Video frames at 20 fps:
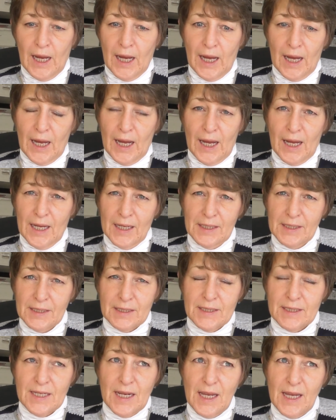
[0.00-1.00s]

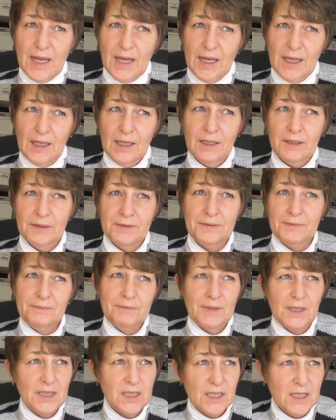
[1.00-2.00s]
and
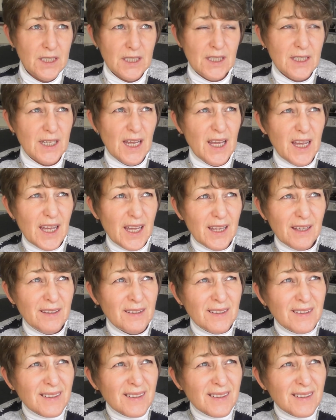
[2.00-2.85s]
it's a